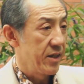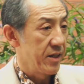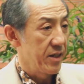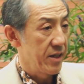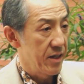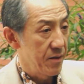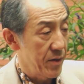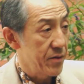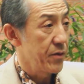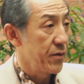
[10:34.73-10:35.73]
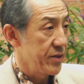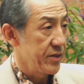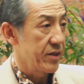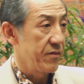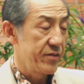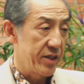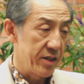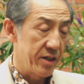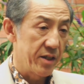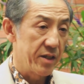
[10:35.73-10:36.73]
methodologies of
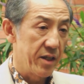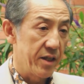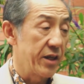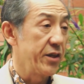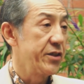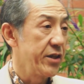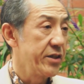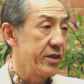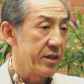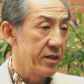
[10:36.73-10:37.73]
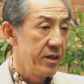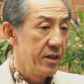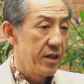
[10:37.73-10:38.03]
the language teaching,